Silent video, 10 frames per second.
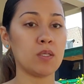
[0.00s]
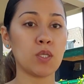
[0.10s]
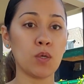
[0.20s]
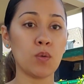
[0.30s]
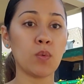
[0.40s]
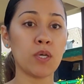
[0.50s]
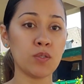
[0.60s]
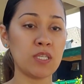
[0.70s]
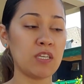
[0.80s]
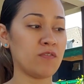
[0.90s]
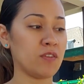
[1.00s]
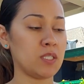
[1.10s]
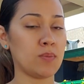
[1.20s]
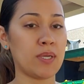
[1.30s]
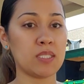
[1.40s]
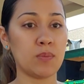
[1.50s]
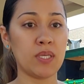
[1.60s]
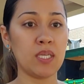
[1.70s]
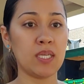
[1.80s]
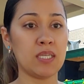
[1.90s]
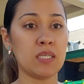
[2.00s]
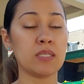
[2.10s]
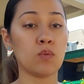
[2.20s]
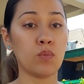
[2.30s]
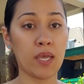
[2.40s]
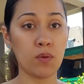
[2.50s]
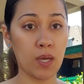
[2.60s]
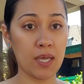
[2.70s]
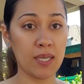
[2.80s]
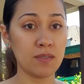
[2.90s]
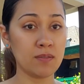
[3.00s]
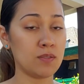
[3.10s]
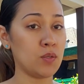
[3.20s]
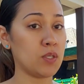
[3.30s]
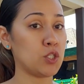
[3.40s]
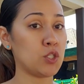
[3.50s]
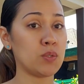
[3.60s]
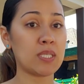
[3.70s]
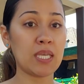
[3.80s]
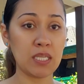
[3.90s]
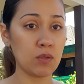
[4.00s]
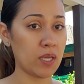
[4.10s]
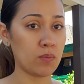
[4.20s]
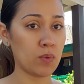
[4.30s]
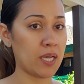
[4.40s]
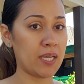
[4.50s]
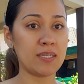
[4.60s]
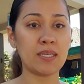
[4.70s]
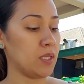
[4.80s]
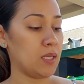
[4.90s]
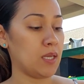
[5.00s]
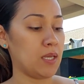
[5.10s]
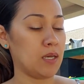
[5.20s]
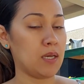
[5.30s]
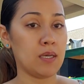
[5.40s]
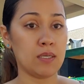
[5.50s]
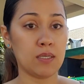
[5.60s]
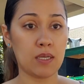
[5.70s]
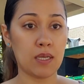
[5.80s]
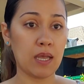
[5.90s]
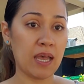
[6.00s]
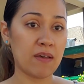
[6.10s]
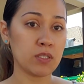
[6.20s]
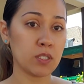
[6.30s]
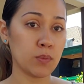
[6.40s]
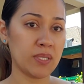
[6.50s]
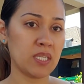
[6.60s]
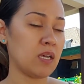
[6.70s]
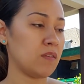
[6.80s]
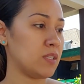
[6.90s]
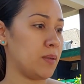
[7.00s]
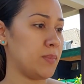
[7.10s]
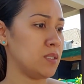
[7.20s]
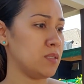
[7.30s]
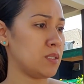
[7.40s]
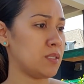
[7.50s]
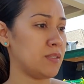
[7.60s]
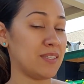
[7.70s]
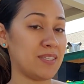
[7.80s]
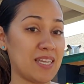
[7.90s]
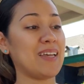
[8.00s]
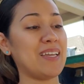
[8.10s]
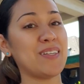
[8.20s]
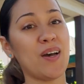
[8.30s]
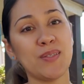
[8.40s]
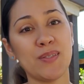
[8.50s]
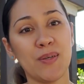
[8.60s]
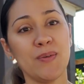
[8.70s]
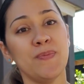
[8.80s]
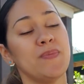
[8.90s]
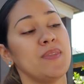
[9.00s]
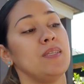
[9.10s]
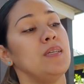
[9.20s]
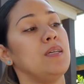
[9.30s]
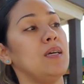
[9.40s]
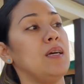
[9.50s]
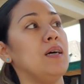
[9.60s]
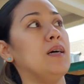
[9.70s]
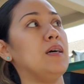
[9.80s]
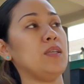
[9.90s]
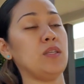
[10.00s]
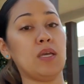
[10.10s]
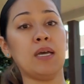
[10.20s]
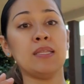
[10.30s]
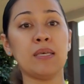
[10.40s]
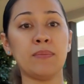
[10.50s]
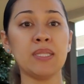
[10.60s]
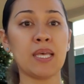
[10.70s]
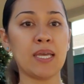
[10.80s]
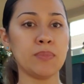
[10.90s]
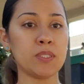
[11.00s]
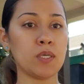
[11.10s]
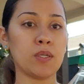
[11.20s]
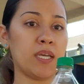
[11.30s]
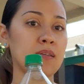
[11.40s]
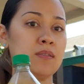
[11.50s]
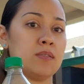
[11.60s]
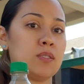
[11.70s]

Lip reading: So what you'll need for this recipe is a red wine. You can choose any red wine. I have a little bit of lemons, and also a lemon lime soda.